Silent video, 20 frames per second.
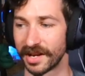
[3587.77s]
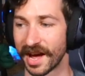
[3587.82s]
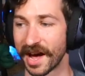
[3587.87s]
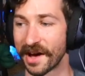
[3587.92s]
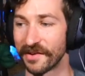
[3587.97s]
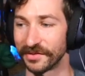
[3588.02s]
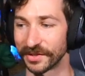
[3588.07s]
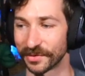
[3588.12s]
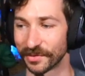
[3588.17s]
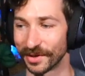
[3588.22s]

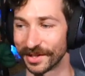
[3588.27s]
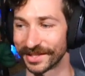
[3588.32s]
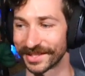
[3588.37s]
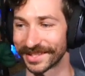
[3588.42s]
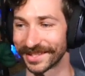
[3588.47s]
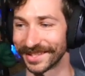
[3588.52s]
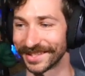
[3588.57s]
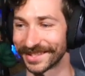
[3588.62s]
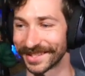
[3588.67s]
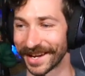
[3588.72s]
having one
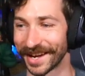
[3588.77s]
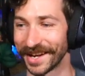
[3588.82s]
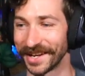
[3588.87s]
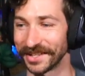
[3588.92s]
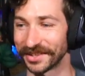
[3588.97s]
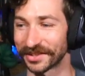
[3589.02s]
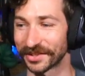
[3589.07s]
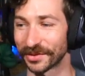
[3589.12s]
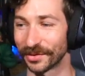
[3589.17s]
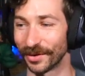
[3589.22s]
since
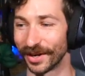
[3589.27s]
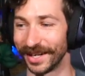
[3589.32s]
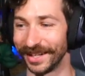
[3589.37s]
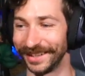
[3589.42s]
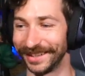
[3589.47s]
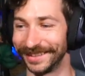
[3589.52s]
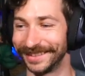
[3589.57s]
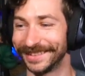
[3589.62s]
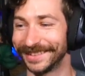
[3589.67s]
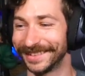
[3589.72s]
eighth
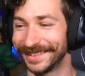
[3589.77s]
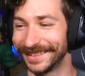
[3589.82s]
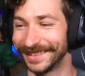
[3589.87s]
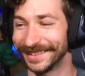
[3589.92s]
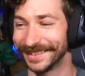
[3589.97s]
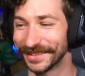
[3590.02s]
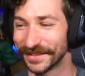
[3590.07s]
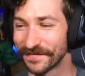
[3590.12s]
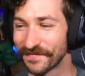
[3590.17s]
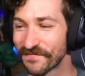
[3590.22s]
grade.
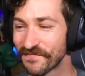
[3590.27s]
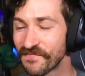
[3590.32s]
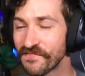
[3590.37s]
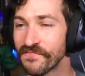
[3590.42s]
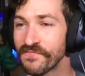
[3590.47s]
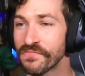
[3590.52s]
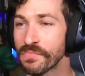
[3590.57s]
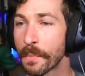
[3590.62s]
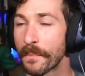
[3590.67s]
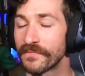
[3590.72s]

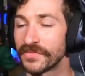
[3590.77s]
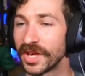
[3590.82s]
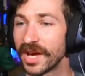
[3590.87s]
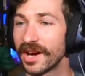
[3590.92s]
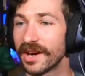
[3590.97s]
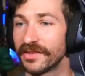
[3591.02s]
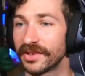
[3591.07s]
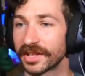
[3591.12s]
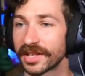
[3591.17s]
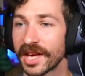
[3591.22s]

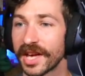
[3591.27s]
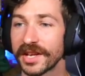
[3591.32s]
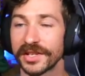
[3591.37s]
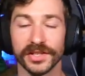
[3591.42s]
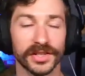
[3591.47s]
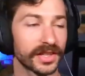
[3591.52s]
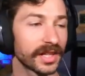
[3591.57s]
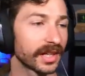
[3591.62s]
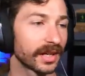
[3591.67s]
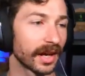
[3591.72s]
Yeah, the cage
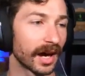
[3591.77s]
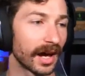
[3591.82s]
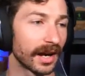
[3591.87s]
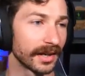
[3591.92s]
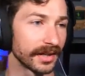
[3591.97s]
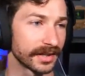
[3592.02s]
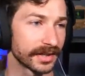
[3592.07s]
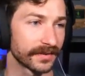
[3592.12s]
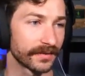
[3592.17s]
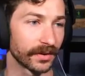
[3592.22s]
thing got
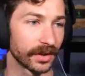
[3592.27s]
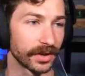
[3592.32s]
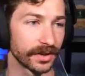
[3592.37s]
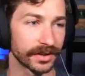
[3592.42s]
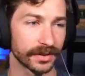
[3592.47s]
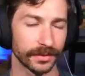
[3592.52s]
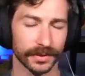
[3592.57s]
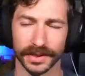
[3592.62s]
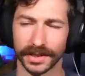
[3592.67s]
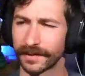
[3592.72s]
us
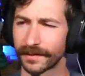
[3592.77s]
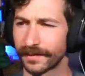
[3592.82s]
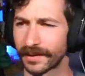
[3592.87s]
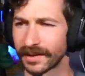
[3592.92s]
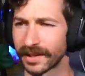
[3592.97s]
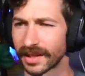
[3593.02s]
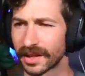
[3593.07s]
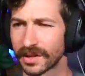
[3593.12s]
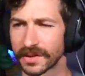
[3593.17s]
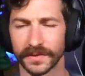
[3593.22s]
first. Was that? I
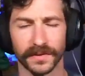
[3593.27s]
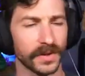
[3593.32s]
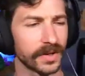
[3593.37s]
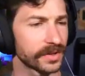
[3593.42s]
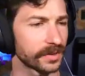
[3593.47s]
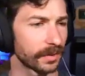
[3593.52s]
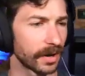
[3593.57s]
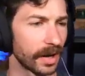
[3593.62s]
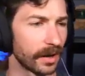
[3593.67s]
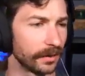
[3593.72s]
think that was
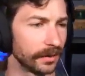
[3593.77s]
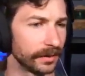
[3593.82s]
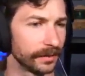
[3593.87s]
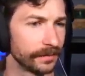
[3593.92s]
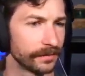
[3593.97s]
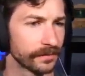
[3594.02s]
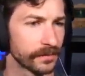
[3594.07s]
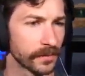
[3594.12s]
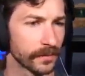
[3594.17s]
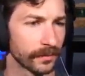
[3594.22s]
first round.
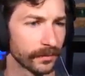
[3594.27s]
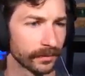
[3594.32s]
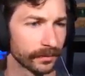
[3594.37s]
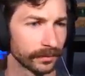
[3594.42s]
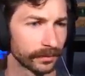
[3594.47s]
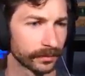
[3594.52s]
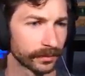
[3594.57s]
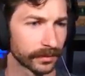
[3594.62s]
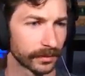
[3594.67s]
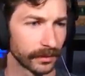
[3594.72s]

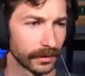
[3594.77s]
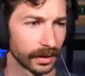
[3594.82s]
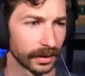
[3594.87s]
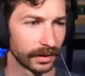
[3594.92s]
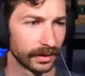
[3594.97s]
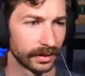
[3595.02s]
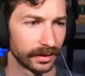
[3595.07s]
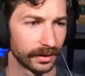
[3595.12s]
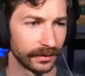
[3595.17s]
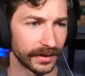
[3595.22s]

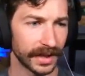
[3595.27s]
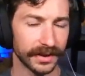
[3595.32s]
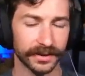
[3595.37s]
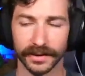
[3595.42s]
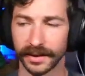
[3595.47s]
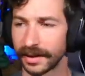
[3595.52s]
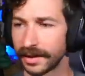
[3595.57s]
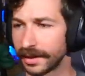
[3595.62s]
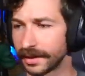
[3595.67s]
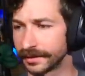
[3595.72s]
That
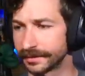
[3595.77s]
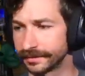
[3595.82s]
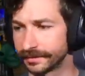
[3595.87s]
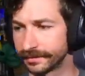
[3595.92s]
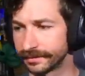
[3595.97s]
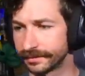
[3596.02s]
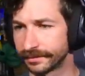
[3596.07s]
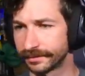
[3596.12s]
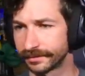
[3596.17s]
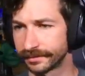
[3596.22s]
thing,
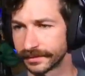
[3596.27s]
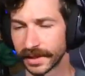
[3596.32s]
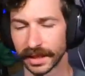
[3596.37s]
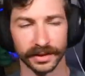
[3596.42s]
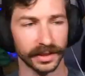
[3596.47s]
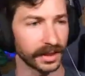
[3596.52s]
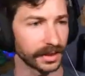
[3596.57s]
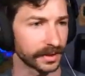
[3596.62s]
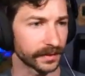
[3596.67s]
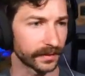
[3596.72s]
that
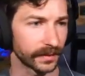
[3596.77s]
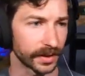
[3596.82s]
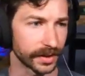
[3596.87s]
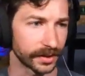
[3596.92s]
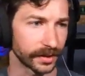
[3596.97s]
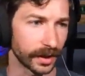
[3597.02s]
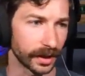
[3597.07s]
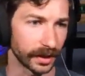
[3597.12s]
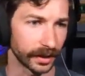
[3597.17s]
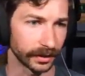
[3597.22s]
thing is
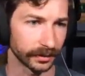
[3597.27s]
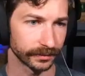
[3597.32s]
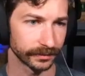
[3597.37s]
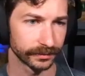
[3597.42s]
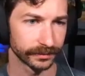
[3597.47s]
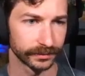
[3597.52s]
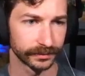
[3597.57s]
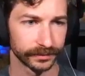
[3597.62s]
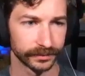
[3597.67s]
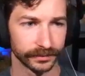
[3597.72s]
frustrating.
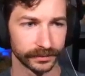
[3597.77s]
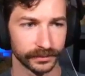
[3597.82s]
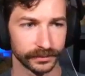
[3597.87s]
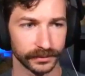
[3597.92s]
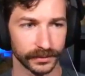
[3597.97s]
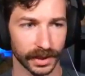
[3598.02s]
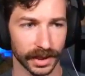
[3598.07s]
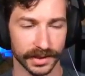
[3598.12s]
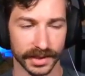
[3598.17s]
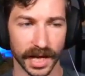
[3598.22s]

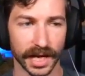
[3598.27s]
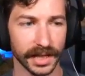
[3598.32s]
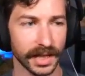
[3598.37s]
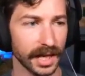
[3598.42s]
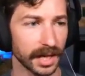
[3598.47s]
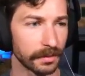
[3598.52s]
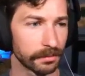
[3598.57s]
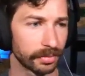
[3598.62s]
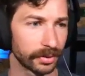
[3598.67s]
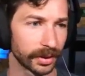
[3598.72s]
Cause I
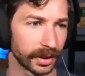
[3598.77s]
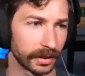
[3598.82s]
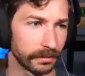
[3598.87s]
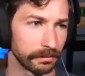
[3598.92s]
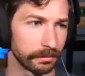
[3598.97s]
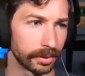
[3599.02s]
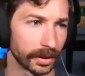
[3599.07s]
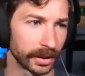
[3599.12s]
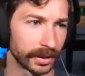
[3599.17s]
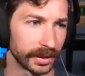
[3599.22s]
can't put in
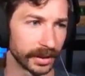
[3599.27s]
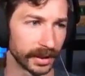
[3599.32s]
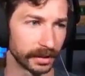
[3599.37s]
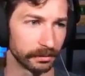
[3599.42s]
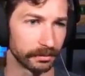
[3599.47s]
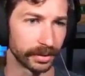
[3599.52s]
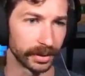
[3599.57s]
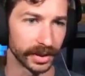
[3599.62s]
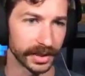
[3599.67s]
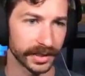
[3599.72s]
button
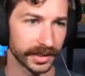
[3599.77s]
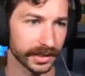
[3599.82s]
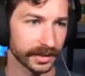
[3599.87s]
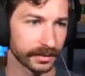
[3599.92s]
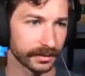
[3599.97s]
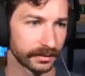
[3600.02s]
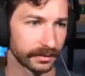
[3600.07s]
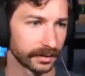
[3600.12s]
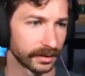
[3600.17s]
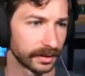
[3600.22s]
inputs
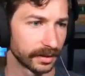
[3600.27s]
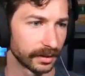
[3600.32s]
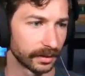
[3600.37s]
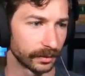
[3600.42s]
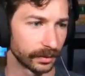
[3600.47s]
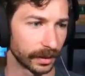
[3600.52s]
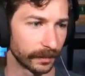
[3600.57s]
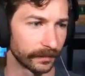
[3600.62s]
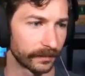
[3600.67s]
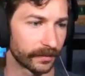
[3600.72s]

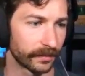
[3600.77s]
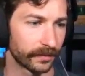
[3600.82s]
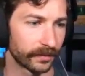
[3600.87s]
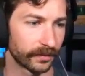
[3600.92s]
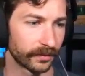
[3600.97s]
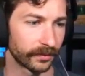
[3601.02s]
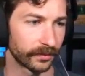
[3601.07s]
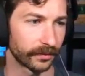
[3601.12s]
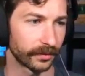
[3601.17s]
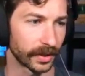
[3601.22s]
when I'm
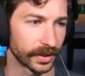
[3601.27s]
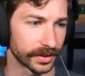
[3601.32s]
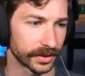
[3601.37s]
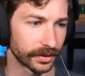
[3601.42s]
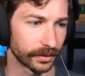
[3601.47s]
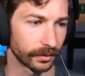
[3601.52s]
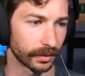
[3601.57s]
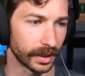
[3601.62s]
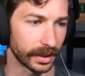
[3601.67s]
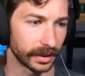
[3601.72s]

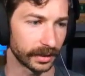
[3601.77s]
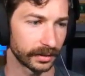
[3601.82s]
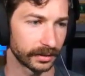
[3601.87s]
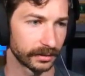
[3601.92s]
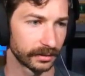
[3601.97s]
frustrated.